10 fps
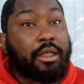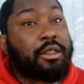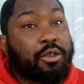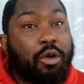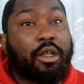is
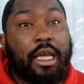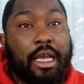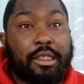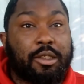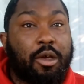going to
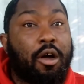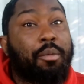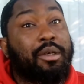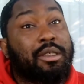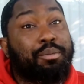last long,
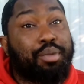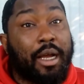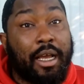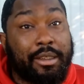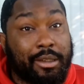but
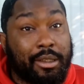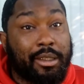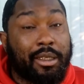surprisingly,